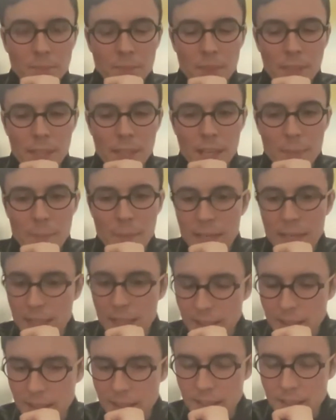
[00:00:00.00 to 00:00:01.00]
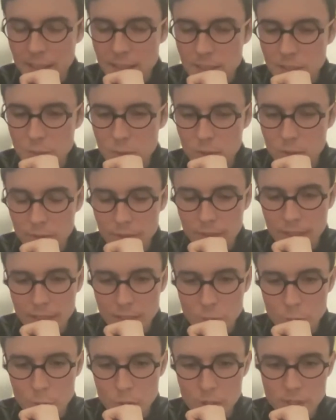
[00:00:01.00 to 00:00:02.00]
And I think this is sort of an
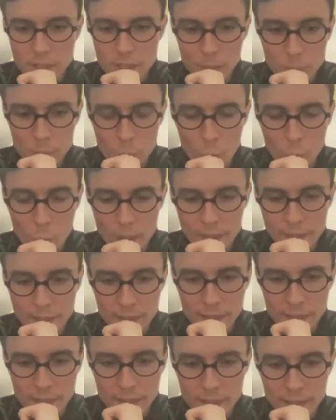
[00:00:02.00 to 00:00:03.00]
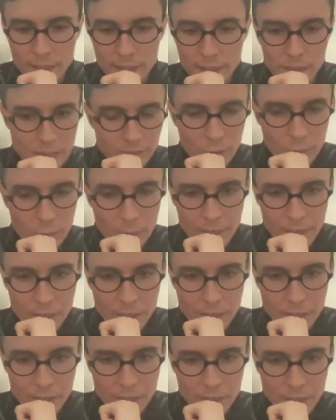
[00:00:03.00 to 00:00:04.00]
interesting point that a lot of
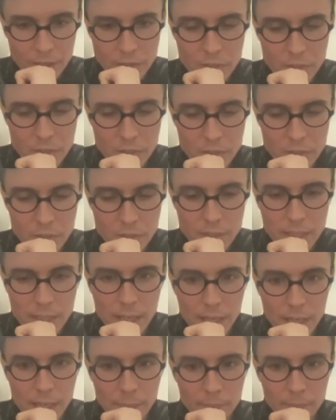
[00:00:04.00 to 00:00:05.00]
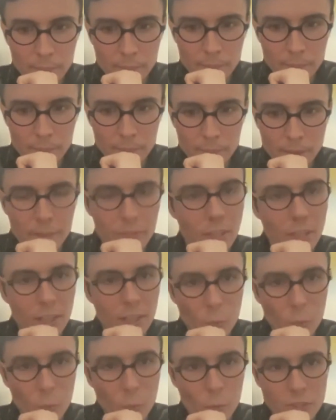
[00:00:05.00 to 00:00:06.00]
filmmakers have a lot
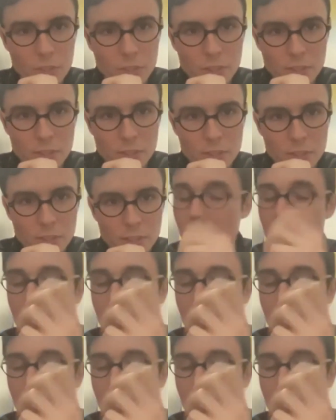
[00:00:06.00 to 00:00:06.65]
of questions on.